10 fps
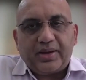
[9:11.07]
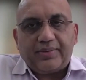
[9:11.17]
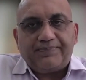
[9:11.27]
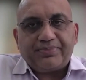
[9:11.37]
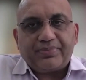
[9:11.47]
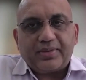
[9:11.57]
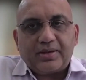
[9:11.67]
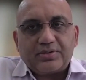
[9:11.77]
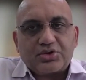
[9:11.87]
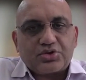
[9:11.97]
I'm
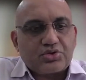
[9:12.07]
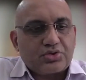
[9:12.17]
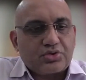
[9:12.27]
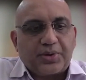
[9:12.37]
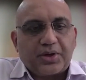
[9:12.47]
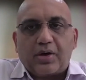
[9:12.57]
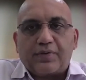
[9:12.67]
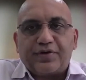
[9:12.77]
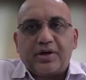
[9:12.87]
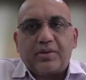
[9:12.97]
super
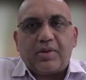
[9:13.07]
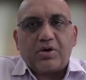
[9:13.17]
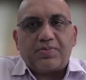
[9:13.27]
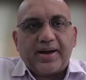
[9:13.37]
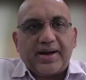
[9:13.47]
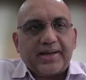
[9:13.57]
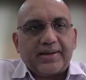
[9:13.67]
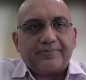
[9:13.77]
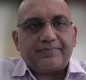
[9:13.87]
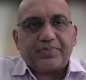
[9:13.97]
confident about
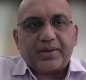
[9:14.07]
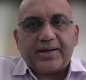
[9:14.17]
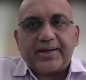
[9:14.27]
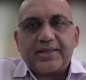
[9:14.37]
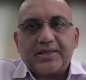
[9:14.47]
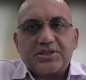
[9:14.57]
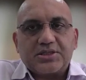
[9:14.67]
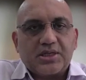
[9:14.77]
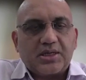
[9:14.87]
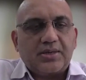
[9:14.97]
my guys
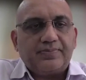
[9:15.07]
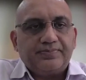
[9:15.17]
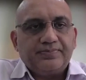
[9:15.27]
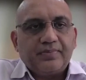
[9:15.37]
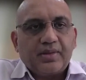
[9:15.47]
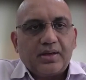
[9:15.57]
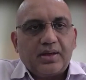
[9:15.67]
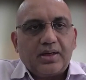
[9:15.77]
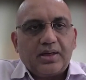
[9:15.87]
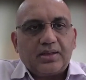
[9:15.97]
uh,
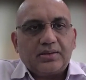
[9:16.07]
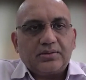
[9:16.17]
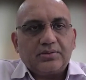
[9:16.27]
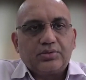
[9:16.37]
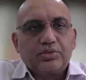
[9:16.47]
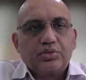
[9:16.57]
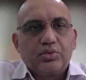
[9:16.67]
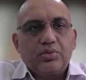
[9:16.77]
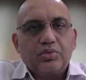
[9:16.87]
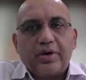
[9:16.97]

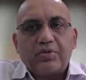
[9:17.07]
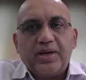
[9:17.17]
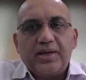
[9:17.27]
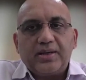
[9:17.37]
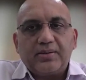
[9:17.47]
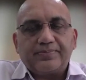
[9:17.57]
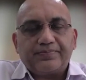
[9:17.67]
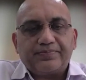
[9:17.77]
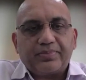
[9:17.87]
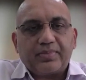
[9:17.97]
who have been
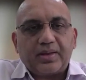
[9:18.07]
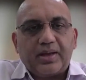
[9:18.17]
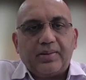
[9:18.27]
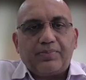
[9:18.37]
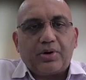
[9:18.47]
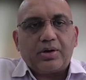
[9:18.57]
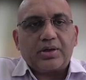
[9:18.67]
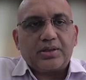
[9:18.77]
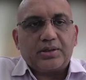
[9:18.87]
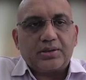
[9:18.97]
an
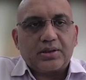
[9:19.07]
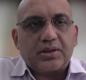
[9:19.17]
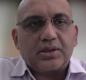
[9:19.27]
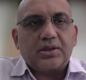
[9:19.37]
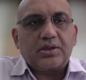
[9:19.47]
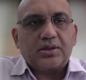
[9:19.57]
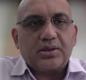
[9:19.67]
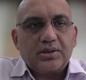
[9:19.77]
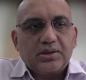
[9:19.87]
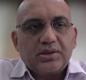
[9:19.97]
important
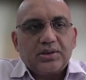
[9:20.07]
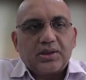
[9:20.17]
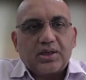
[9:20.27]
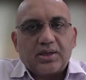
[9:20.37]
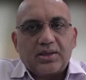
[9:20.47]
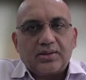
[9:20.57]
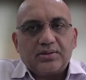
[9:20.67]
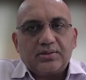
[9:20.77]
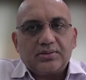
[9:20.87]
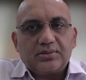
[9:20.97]
uh,
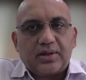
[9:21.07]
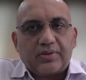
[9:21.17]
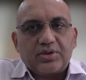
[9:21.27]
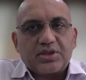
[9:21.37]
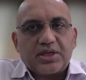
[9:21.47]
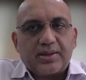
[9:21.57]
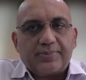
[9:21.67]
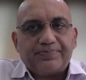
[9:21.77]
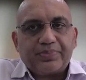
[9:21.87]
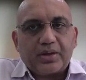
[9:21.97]
I would say
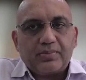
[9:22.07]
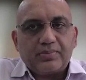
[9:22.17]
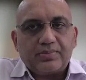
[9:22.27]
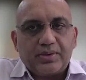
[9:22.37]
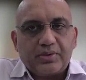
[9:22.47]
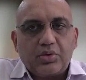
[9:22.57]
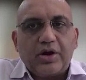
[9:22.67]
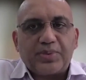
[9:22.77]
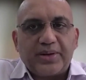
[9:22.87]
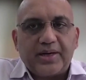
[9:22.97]
who
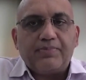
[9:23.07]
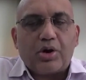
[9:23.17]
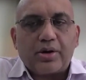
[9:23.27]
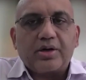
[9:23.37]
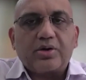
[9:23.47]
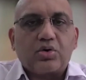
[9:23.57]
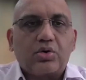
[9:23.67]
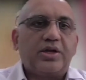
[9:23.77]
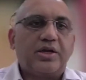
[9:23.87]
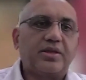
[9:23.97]
have played important
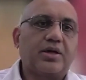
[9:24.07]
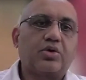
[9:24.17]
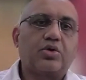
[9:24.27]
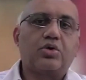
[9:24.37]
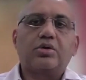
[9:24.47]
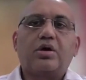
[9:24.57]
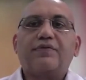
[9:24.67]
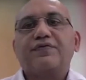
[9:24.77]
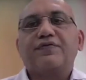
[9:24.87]
role in the growth of